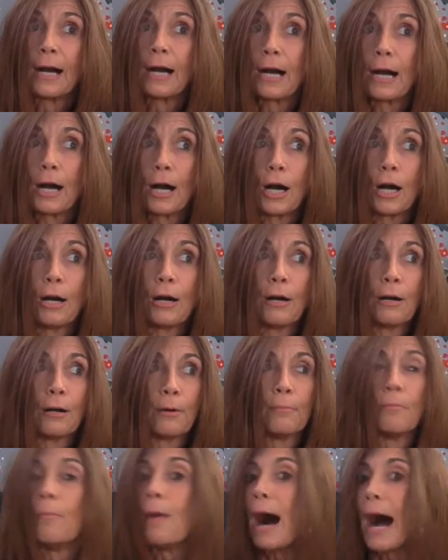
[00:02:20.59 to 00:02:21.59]

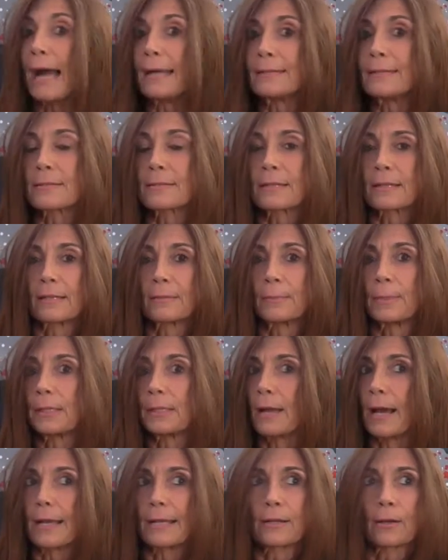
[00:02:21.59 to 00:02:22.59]
uh, mind is going to be
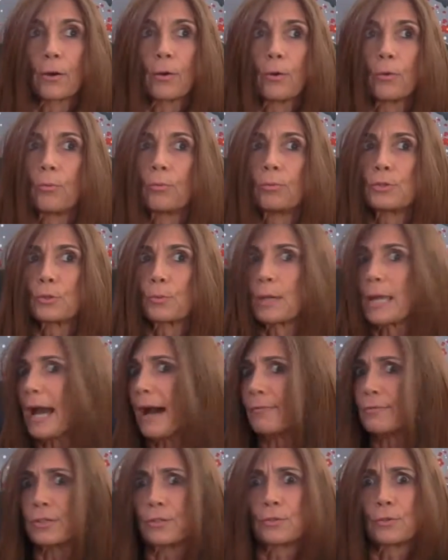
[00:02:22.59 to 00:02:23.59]
like, oh, do we
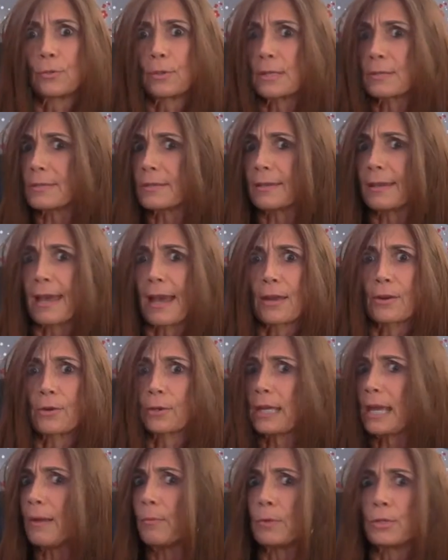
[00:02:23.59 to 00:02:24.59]
have to do this again
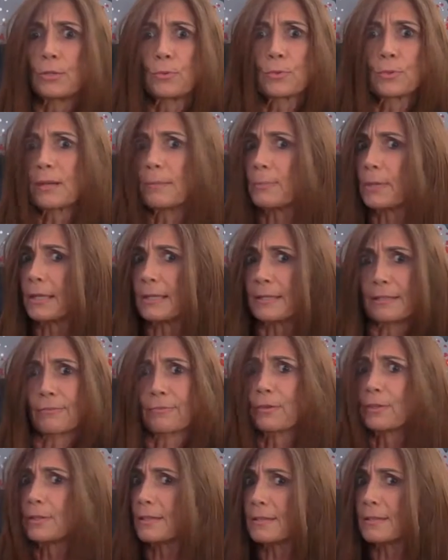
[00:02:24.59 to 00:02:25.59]
or can't we do something
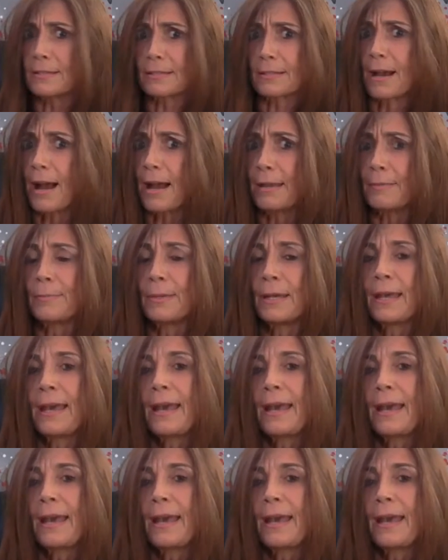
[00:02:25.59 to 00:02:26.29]
different this time?